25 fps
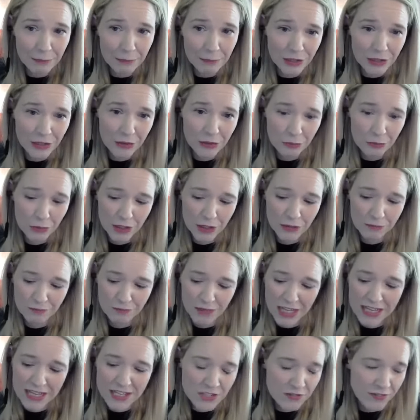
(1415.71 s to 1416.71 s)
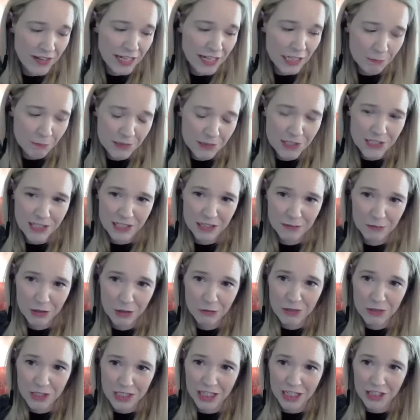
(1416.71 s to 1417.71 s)
We're in development at the
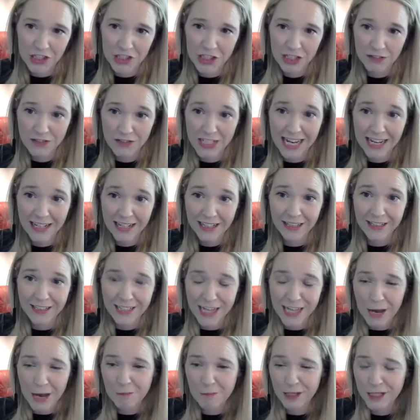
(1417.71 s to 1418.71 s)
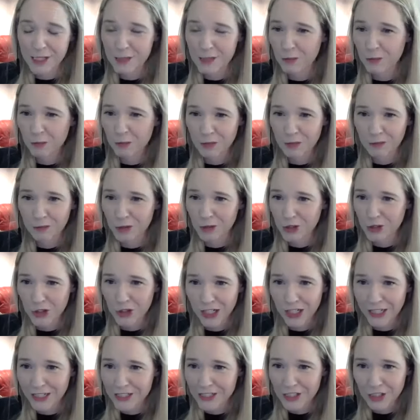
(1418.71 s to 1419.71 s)
moment, actually, of dental tablets, but we're
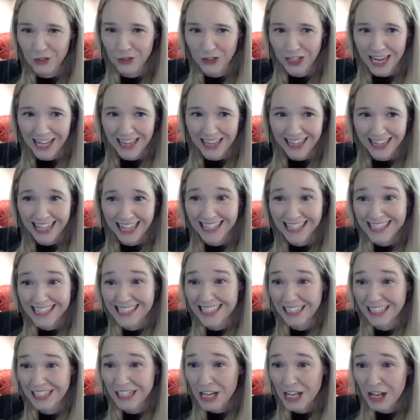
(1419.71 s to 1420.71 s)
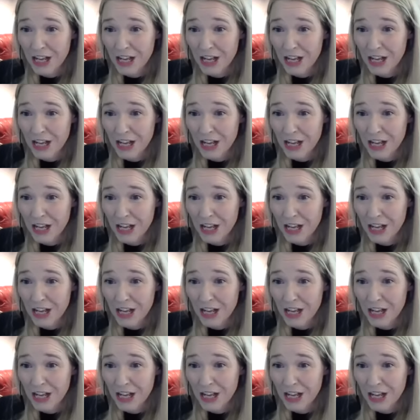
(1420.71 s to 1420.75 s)
trying to create things that